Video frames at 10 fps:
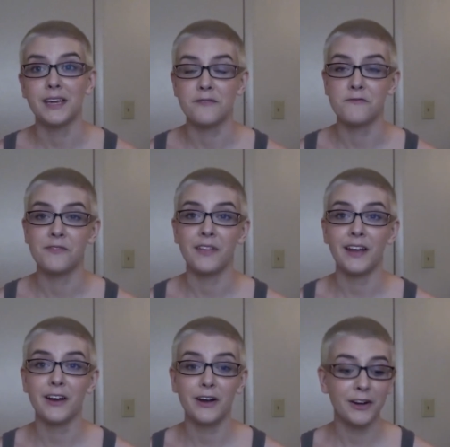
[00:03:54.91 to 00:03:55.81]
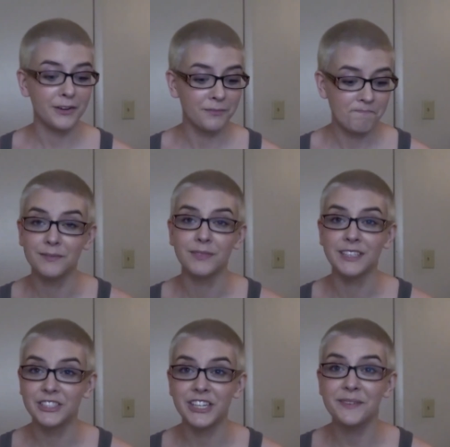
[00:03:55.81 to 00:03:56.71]
If they are
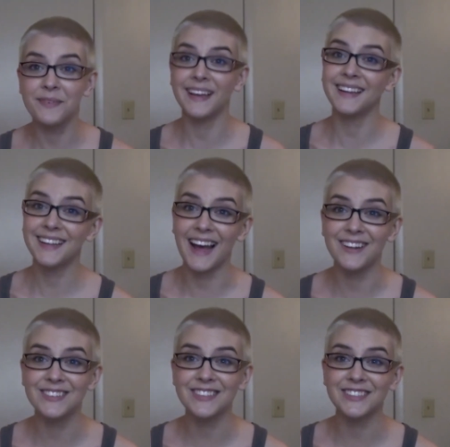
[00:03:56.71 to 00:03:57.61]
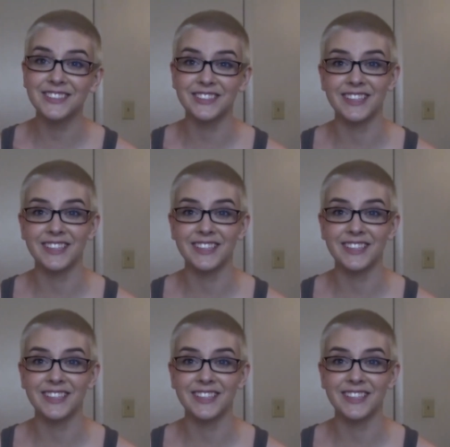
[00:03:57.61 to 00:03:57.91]
legitimate counselors or